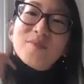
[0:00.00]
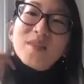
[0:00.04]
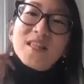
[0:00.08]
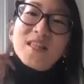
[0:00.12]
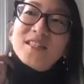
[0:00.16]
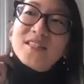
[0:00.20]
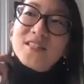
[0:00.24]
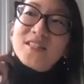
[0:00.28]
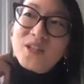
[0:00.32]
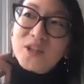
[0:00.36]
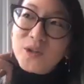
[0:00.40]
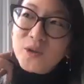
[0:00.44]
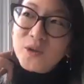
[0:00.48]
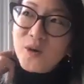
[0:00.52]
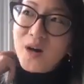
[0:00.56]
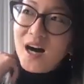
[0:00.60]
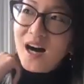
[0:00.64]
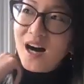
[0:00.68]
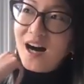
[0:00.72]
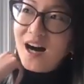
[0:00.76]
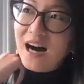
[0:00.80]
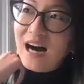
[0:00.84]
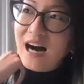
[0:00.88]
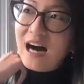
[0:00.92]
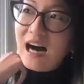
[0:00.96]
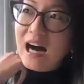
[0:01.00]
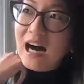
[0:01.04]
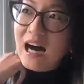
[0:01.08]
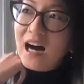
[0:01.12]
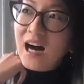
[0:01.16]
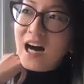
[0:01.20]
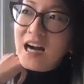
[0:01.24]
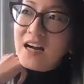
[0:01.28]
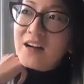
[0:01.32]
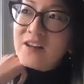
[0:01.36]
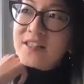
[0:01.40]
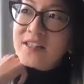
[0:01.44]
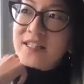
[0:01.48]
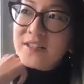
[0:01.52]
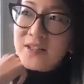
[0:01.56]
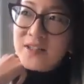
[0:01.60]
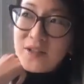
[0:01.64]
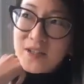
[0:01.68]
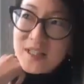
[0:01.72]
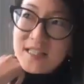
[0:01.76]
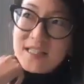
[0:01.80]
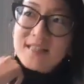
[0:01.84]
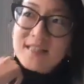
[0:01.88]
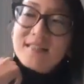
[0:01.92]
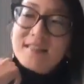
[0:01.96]
So I also
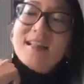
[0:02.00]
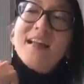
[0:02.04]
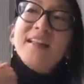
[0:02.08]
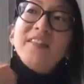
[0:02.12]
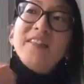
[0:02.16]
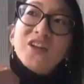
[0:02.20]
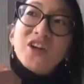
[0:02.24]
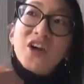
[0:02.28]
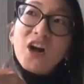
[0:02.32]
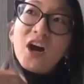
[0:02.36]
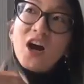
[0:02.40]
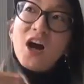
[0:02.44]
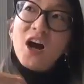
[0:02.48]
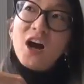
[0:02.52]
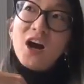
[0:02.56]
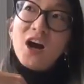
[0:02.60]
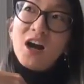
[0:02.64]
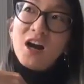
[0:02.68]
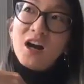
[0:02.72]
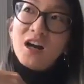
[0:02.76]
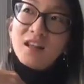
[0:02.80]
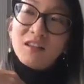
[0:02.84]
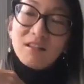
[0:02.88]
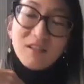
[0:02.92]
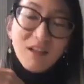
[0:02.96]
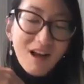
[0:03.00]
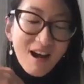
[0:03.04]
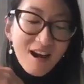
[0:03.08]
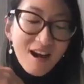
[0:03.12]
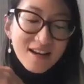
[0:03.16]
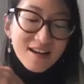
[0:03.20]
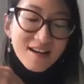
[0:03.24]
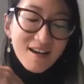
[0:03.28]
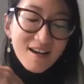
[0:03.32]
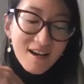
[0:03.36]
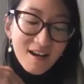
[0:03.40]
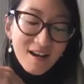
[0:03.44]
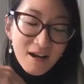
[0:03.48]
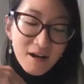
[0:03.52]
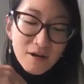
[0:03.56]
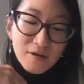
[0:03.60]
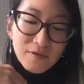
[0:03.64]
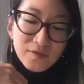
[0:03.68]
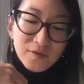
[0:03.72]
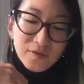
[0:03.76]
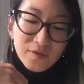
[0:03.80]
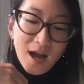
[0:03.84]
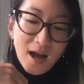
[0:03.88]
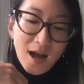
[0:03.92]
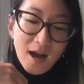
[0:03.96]
noticed that there are a lot
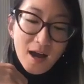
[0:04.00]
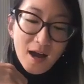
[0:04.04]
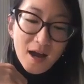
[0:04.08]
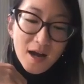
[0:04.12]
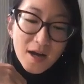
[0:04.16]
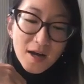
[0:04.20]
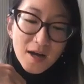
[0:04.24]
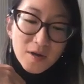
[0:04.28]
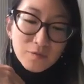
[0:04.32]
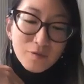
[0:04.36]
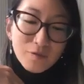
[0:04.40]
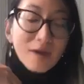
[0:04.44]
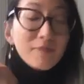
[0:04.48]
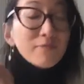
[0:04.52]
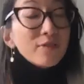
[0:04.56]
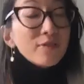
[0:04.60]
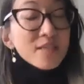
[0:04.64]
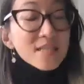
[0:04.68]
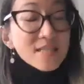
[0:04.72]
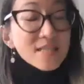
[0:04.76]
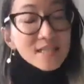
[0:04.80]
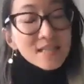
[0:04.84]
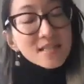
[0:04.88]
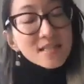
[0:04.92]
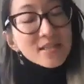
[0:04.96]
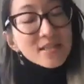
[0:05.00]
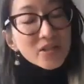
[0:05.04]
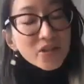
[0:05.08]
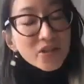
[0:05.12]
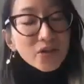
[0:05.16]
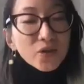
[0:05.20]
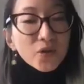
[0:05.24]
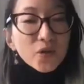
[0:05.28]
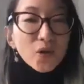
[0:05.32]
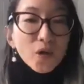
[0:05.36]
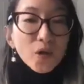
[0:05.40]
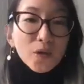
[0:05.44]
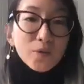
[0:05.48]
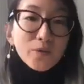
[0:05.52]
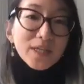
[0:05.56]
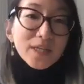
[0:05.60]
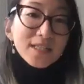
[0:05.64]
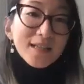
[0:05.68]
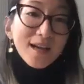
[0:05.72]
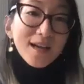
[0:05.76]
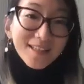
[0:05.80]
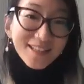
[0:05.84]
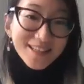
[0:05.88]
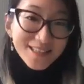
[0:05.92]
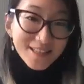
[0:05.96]
of references to or
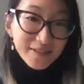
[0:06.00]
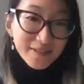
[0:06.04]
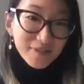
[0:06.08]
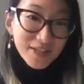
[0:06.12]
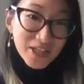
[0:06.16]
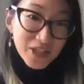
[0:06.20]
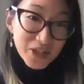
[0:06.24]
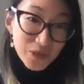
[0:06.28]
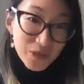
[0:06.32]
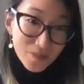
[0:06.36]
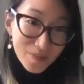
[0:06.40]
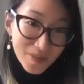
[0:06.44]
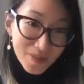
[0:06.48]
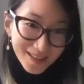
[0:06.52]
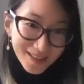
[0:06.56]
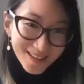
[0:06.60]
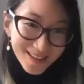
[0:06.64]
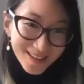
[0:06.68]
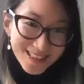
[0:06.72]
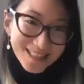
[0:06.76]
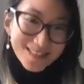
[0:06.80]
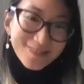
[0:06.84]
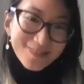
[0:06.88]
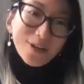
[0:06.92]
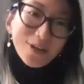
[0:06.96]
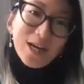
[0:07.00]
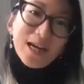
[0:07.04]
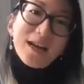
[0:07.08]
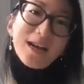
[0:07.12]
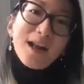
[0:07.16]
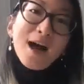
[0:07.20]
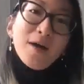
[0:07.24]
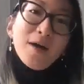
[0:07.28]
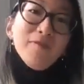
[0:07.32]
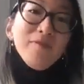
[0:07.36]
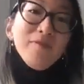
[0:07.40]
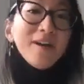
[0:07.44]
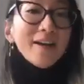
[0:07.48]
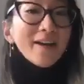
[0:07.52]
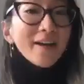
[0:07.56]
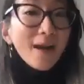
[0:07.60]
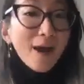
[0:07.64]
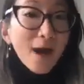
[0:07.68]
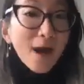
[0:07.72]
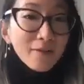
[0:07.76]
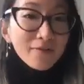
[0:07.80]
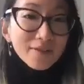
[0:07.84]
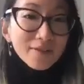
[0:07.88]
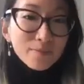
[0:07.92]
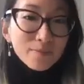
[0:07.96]
retellings of Hindu myths, right? Very
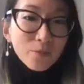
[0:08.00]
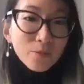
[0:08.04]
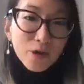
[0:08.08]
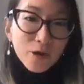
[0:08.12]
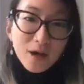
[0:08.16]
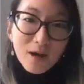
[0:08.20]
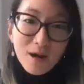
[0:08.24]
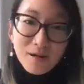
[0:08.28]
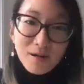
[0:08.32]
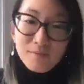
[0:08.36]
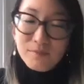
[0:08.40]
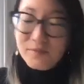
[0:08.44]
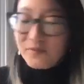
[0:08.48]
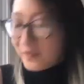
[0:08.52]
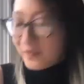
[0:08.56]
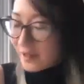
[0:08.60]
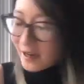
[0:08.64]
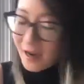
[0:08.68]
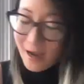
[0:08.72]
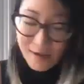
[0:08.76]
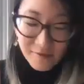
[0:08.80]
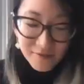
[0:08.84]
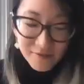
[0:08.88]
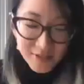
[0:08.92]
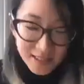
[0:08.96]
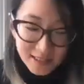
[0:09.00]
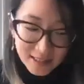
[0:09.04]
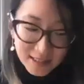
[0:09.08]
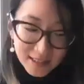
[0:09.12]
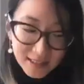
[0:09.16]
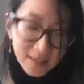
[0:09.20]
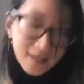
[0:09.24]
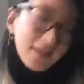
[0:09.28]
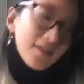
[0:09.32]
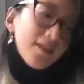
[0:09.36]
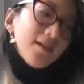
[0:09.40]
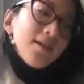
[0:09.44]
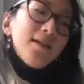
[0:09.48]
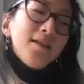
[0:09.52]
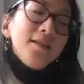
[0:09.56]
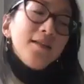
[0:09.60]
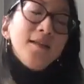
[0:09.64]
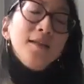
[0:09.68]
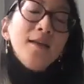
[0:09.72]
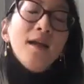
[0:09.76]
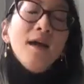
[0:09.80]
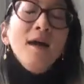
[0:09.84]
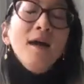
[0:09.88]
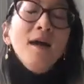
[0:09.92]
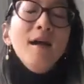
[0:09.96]
obviously
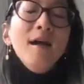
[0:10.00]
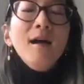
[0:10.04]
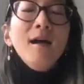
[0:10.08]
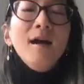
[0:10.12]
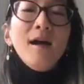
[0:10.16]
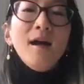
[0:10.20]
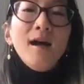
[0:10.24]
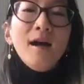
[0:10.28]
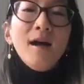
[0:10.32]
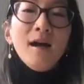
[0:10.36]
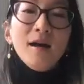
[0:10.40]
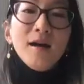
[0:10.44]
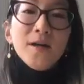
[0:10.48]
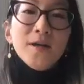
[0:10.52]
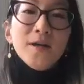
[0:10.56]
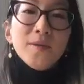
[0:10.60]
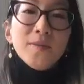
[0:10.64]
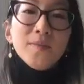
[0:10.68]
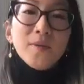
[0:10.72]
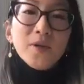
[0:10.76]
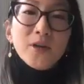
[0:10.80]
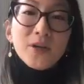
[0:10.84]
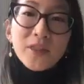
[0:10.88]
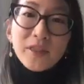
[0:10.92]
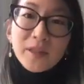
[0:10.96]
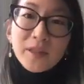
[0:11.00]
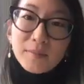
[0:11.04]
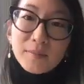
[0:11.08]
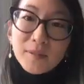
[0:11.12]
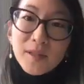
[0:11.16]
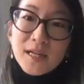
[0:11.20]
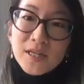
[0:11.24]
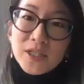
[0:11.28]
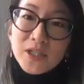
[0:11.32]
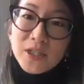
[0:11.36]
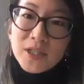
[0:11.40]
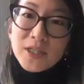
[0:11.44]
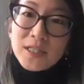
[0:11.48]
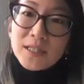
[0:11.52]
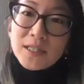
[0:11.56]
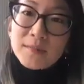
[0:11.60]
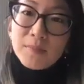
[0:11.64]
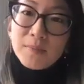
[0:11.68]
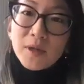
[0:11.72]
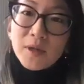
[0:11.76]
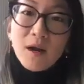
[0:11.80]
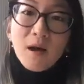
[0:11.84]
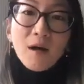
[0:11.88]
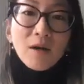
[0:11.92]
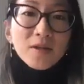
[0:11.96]
in Earthly Pleasures,
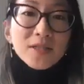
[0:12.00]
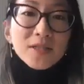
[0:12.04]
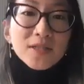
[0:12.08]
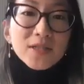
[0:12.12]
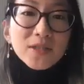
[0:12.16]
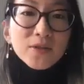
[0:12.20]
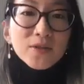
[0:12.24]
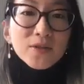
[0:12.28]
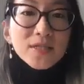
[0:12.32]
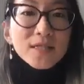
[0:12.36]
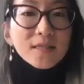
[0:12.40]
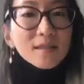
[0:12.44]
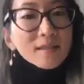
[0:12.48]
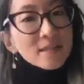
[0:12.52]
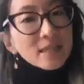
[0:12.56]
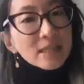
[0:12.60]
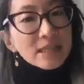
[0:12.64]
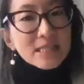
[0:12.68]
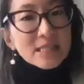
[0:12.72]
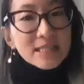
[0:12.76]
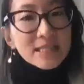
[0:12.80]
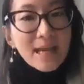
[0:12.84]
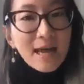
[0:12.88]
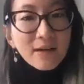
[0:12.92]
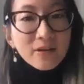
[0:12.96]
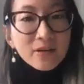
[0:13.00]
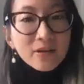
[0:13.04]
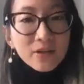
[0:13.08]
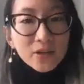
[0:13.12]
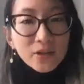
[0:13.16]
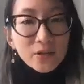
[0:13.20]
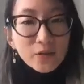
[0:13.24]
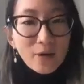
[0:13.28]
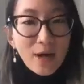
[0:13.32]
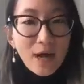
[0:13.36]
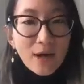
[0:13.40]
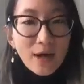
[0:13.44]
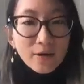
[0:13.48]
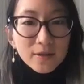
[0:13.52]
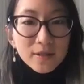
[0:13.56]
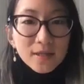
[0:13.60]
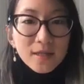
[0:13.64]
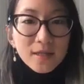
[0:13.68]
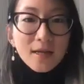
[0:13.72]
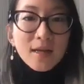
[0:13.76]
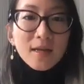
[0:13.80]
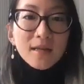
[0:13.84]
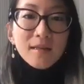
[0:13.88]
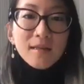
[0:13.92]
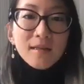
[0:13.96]
but also like scattered throughout
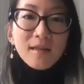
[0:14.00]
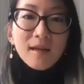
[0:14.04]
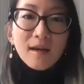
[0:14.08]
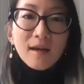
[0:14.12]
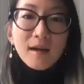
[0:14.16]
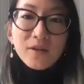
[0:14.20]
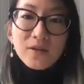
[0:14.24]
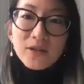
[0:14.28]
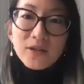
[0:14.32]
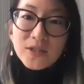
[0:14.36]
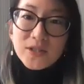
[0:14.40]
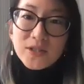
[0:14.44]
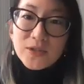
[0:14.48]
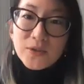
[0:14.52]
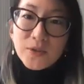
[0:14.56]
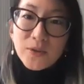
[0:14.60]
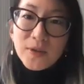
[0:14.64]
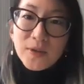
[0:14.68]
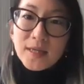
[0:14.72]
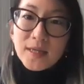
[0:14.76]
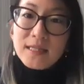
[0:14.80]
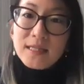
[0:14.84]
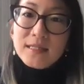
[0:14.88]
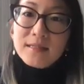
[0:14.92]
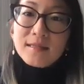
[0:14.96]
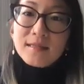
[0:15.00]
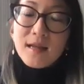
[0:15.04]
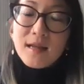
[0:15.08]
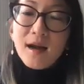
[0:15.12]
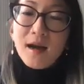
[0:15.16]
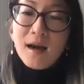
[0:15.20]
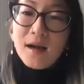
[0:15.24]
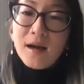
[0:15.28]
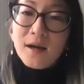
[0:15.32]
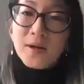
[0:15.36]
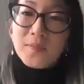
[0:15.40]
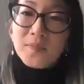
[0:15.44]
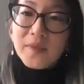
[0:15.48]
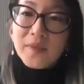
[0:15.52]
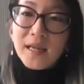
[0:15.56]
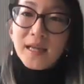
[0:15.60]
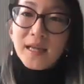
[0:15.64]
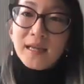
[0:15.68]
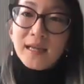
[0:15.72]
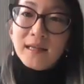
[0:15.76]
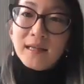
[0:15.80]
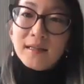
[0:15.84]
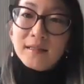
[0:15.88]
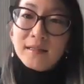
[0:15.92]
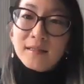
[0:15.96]
the other stories.
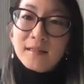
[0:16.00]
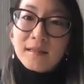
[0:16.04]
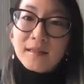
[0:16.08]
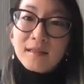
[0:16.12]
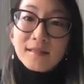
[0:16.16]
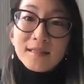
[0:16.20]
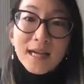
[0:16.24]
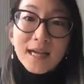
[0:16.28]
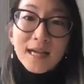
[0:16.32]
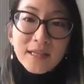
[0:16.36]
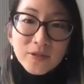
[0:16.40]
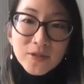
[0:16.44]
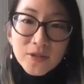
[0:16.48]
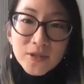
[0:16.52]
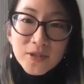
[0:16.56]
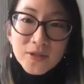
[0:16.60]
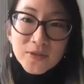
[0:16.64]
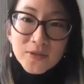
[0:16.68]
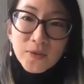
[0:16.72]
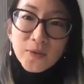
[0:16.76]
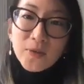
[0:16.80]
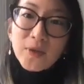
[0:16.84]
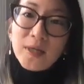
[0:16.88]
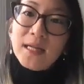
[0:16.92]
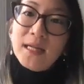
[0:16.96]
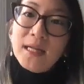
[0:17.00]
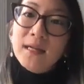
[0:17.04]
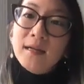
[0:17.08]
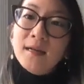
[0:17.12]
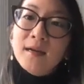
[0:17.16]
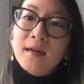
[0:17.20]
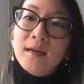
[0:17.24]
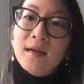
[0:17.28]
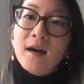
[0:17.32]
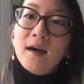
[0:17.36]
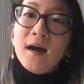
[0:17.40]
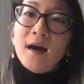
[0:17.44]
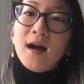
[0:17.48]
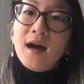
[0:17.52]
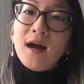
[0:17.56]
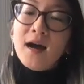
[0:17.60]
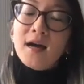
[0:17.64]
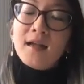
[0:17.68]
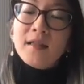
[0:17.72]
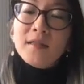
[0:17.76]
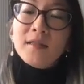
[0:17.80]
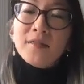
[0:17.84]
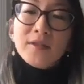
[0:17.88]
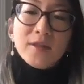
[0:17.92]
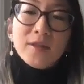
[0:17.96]
In the title story,
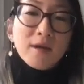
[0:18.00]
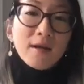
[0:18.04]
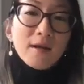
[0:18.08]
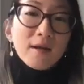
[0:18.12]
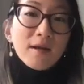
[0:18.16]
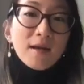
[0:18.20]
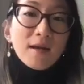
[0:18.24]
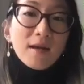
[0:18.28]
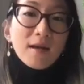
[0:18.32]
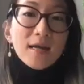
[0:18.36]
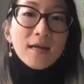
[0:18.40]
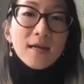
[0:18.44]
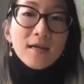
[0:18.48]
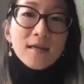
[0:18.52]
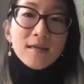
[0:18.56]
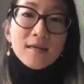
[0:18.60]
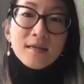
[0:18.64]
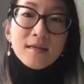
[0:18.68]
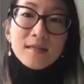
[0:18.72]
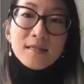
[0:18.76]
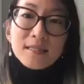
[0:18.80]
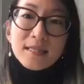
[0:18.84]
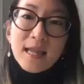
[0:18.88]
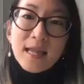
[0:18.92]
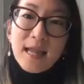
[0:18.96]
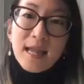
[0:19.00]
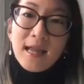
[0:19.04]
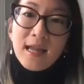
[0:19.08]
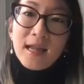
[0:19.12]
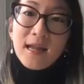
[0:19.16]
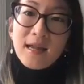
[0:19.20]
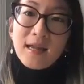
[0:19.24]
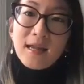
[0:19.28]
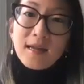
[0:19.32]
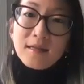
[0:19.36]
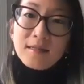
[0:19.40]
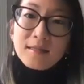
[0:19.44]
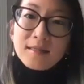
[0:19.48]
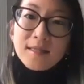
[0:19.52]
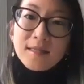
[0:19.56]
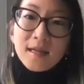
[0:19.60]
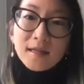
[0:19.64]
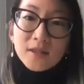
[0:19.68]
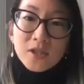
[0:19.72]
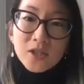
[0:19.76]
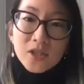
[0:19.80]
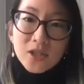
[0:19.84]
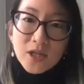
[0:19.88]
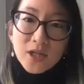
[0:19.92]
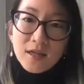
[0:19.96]
there is a
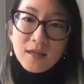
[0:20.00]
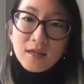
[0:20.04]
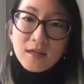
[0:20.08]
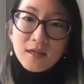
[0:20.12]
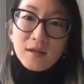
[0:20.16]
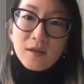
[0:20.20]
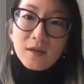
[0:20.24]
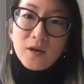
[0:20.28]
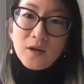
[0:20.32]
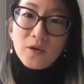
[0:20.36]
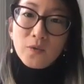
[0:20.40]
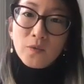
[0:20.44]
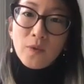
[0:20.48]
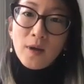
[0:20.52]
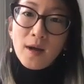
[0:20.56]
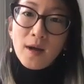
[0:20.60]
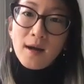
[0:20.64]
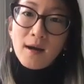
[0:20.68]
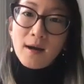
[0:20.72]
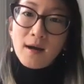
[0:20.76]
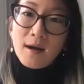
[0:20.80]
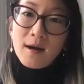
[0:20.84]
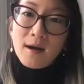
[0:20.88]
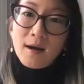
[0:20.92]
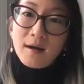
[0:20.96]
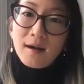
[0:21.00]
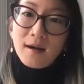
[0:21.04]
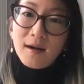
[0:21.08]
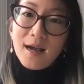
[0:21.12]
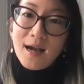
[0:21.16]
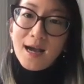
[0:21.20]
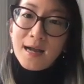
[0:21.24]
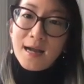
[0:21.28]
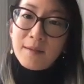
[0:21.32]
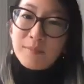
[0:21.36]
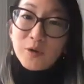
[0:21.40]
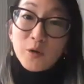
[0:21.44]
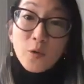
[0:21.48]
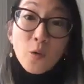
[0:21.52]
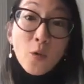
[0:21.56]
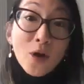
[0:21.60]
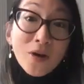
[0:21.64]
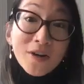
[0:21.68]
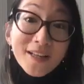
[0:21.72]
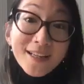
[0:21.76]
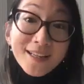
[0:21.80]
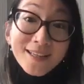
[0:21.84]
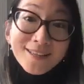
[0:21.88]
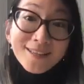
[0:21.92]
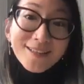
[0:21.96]
section where, I'm
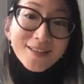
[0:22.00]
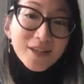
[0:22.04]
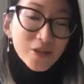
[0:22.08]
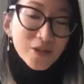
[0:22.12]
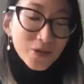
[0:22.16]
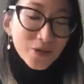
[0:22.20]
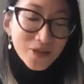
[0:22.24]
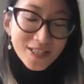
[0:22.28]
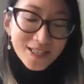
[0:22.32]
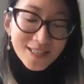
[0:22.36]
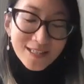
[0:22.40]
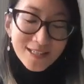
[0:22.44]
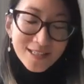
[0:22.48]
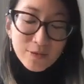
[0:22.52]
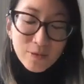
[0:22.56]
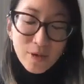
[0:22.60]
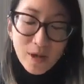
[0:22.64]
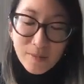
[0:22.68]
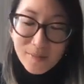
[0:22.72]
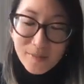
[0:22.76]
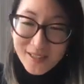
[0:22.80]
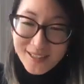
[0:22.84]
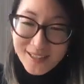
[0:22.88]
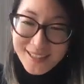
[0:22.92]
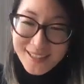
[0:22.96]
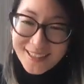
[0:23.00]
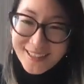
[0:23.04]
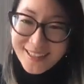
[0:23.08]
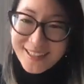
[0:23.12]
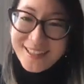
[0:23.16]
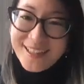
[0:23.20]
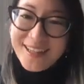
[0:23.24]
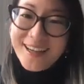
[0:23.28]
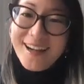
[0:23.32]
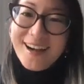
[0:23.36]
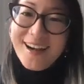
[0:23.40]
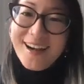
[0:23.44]
quoting Shruti Swamy here,